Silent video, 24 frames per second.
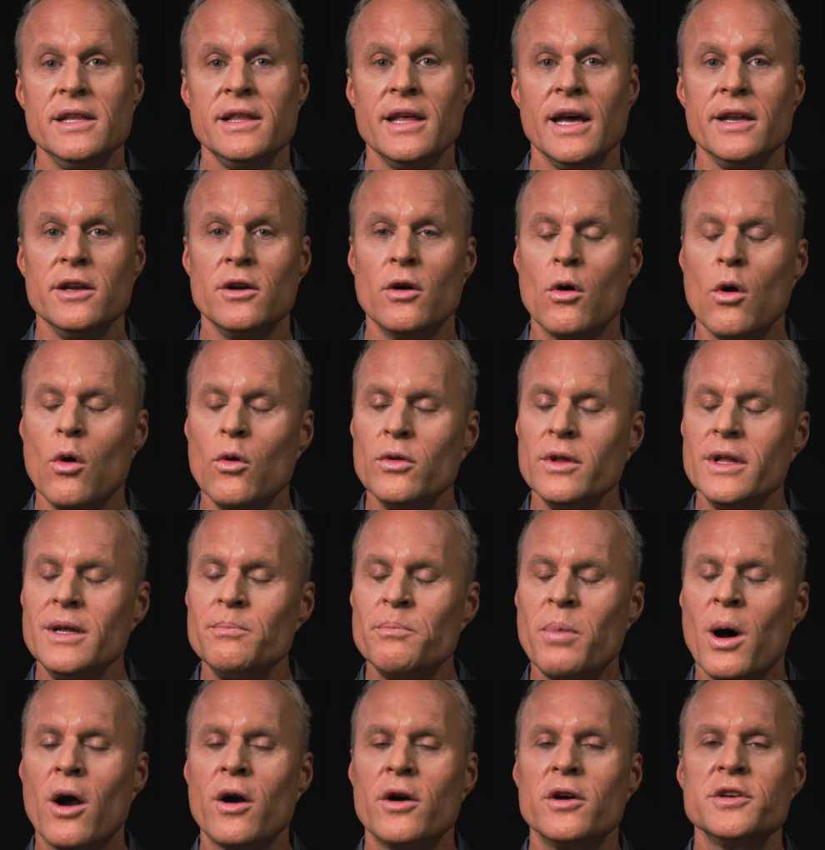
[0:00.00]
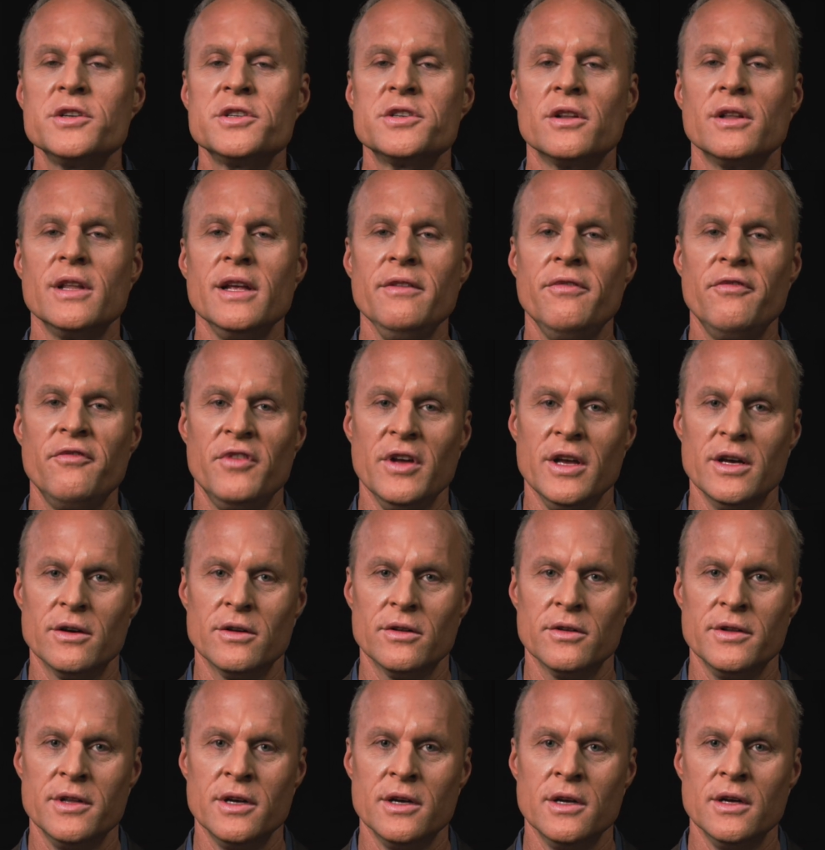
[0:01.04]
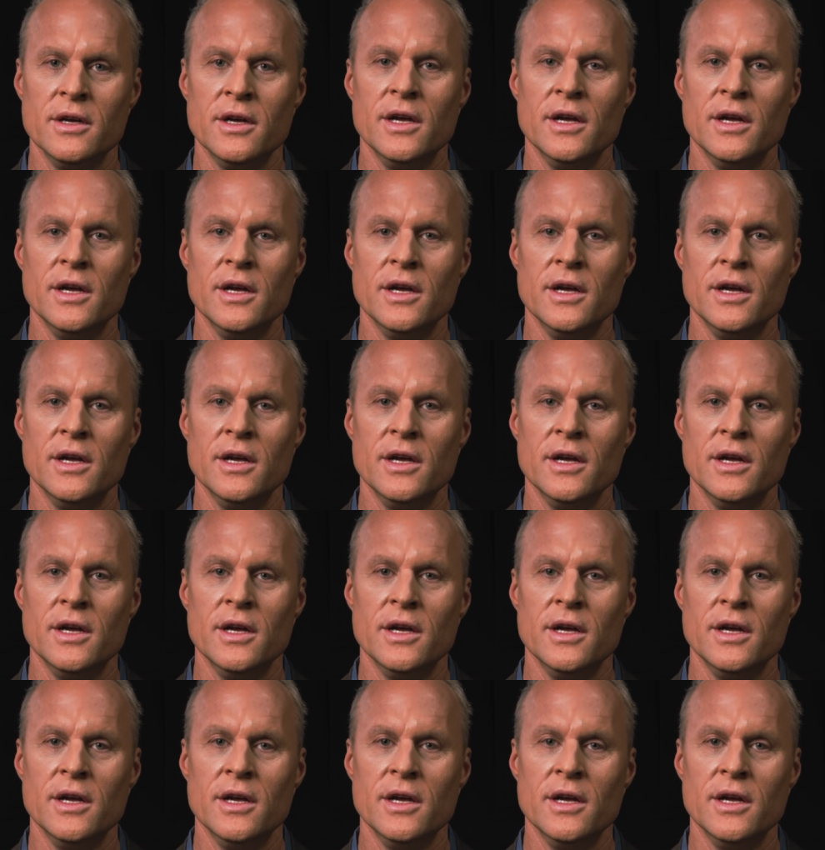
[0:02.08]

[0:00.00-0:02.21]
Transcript: that you're only partially filled.